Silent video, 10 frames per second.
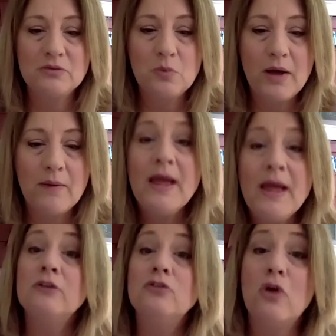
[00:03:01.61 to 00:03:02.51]
well
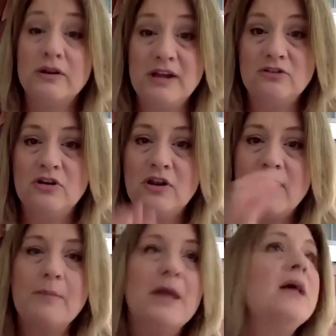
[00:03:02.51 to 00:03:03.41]
and draw attention to
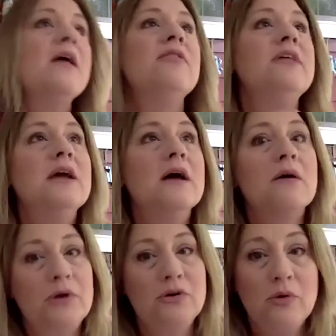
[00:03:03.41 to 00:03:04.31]
them. We do a